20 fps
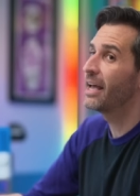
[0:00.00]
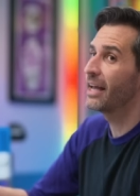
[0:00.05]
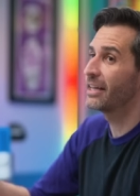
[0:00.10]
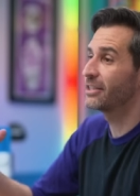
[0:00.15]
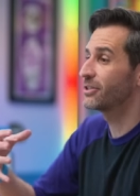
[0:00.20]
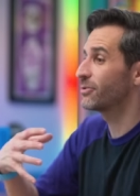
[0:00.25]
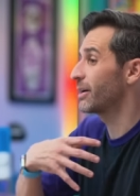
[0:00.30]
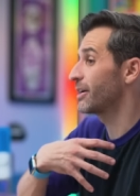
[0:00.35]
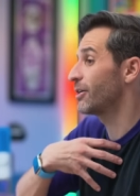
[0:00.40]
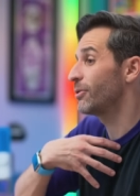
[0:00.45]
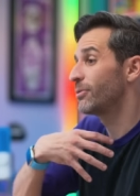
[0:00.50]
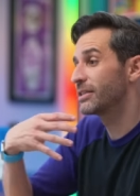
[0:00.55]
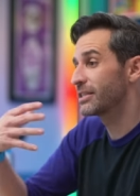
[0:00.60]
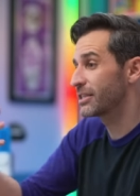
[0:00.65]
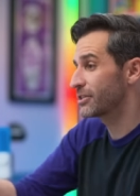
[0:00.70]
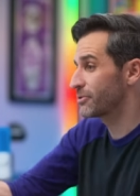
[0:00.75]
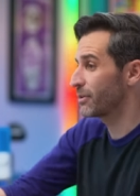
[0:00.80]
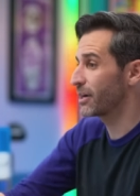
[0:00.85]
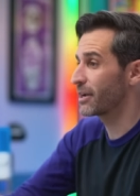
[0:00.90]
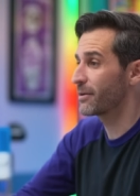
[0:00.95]
And so I always
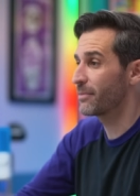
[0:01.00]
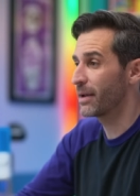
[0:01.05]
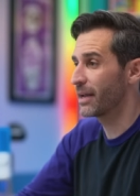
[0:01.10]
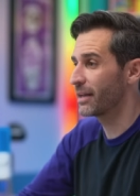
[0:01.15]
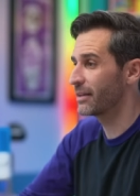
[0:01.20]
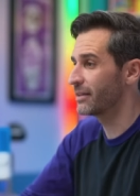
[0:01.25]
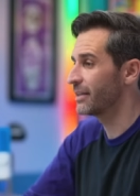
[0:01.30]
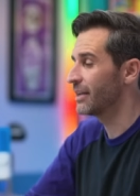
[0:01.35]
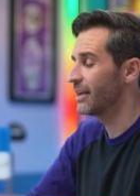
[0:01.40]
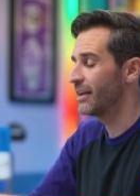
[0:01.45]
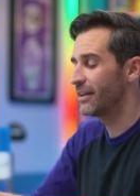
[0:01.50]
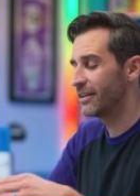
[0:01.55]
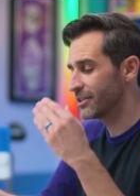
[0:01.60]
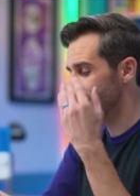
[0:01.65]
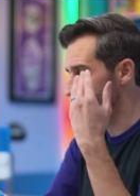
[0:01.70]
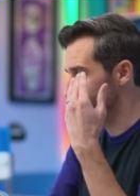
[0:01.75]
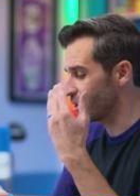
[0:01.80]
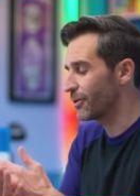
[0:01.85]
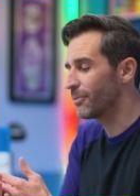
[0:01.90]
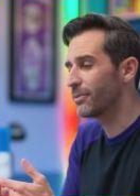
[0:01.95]
just recommend,
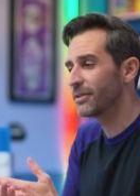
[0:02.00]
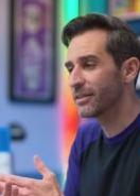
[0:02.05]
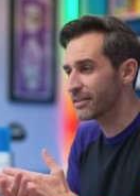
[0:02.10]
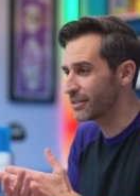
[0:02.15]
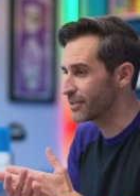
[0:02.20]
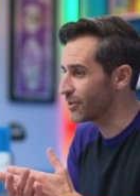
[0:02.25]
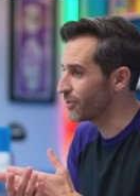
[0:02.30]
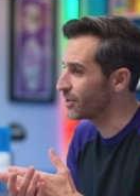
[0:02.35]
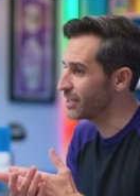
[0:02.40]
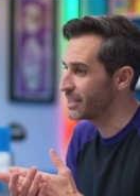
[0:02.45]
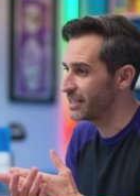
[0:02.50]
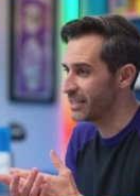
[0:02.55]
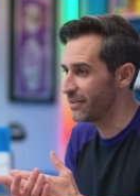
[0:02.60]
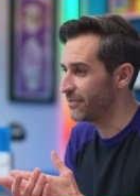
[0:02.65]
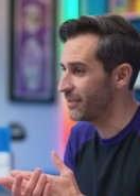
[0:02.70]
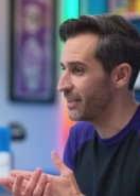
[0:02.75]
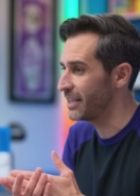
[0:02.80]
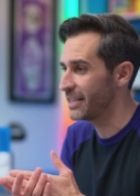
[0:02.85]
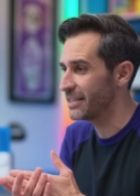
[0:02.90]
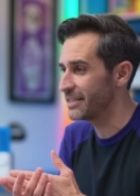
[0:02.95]
start with the Sony Z
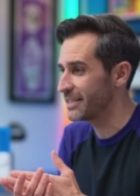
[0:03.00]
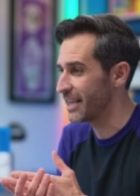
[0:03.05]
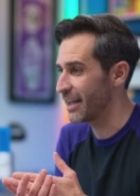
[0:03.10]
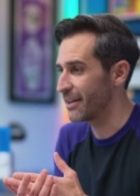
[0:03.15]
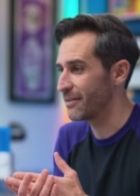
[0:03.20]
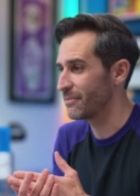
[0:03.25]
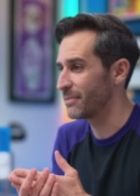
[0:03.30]
V E ten,